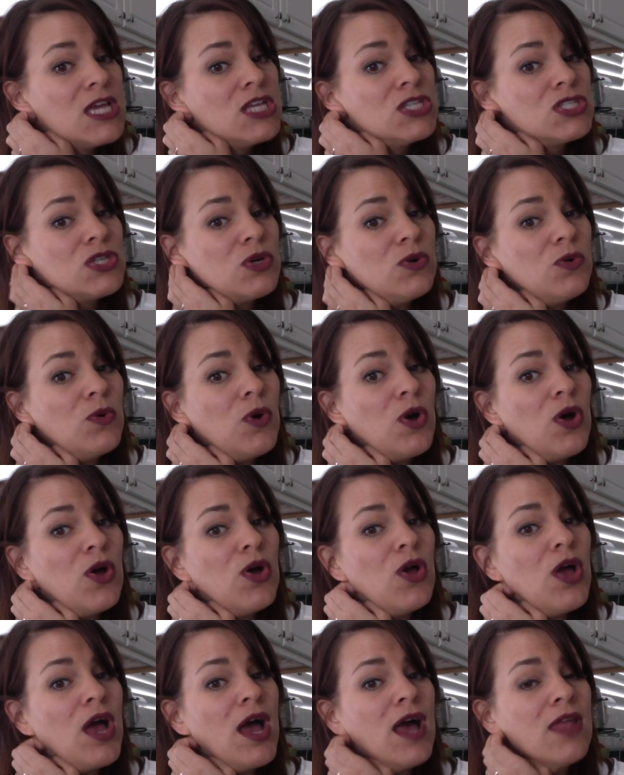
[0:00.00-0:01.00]
So
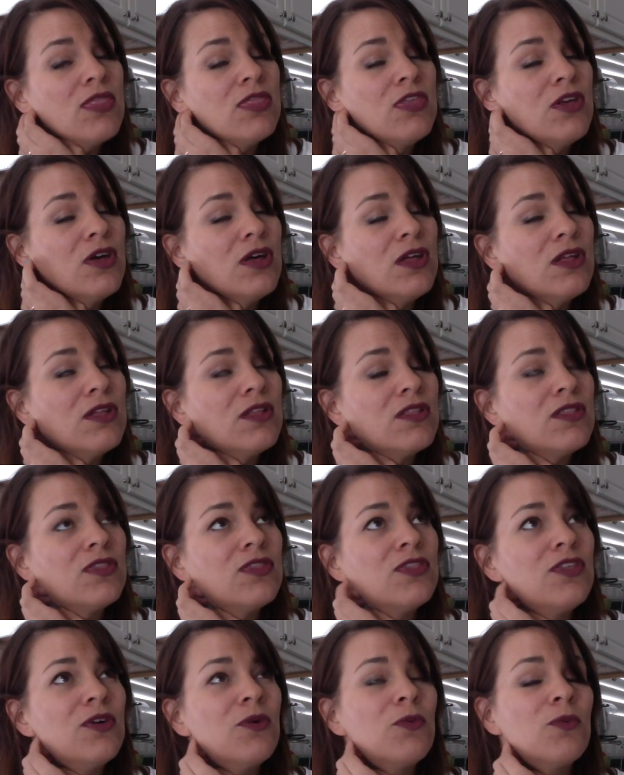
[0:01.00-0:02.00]
there's
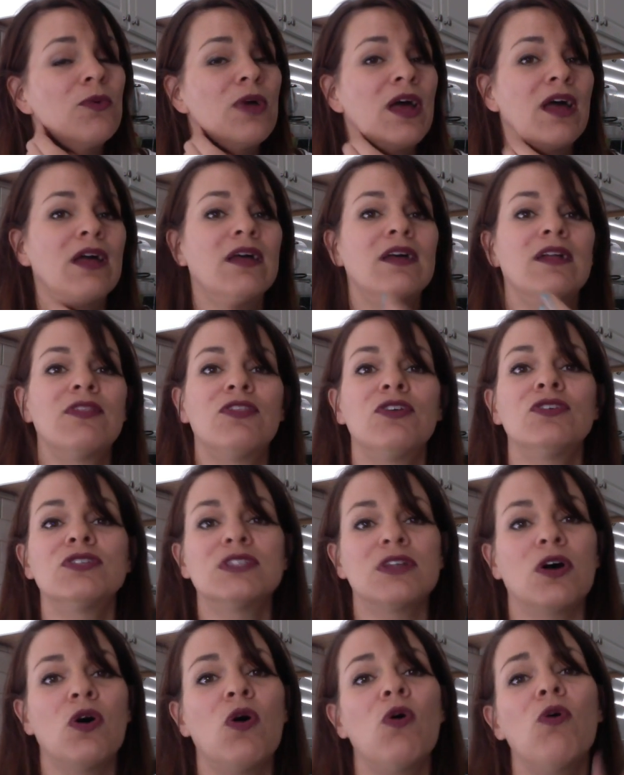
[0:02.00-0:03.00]

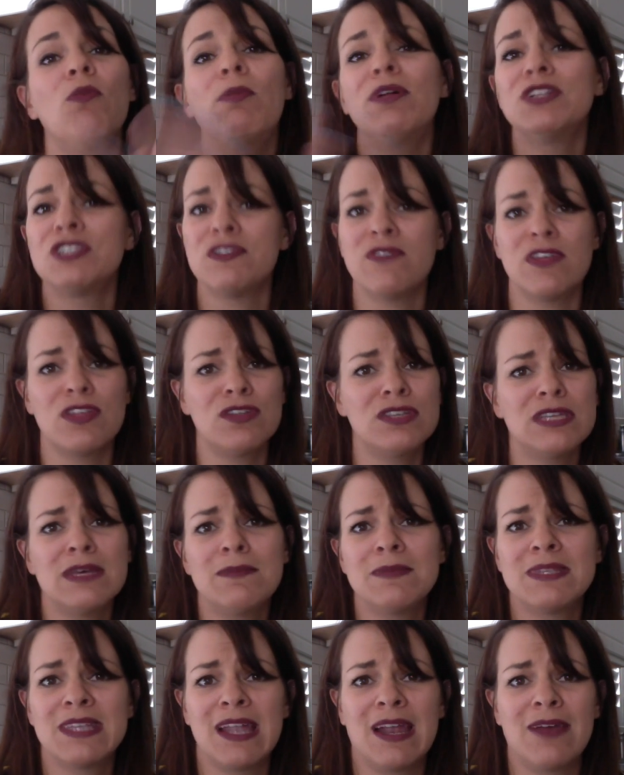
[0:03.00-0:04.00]
a whole bunch of other
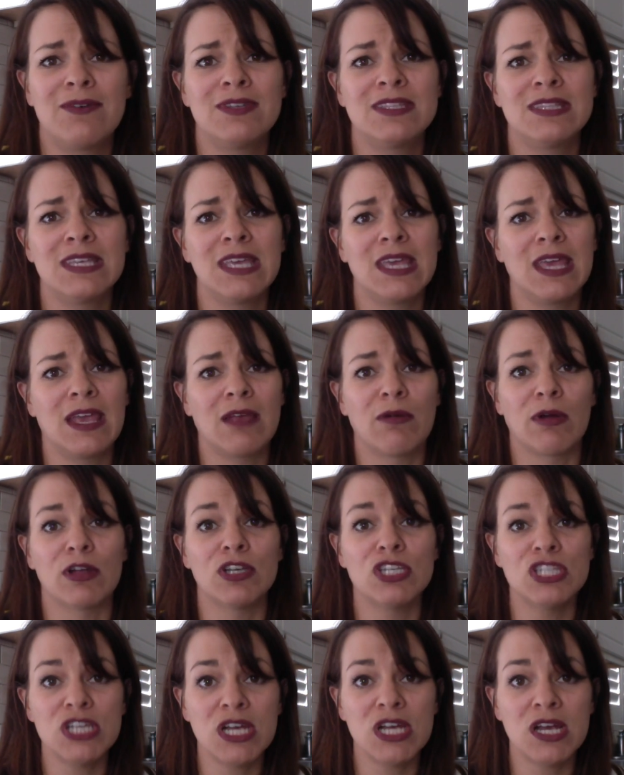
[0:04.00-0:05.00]
tips that I was thinking
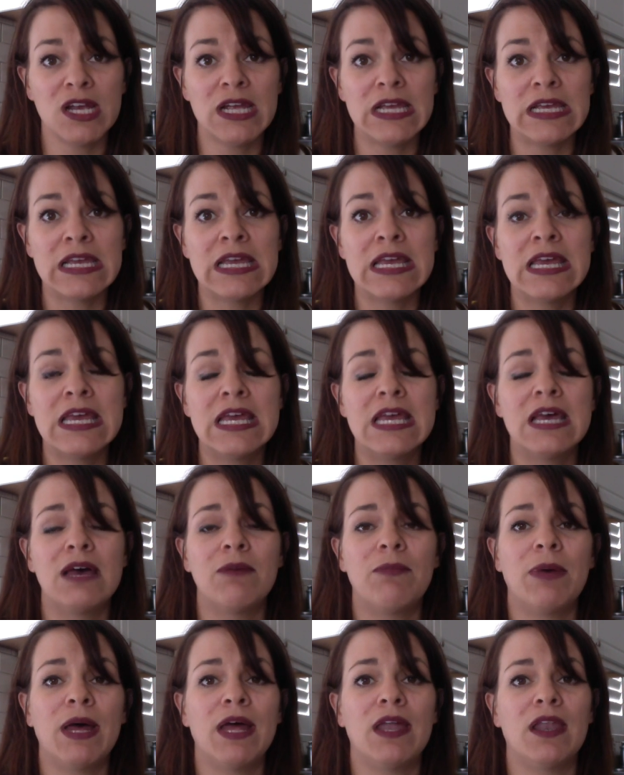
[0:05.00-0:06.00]
about sharing,
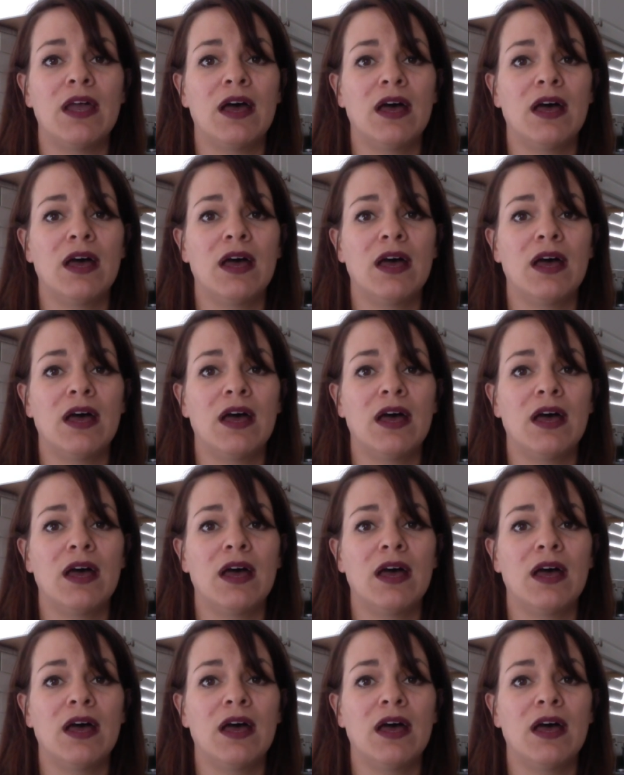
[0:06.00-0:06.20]
but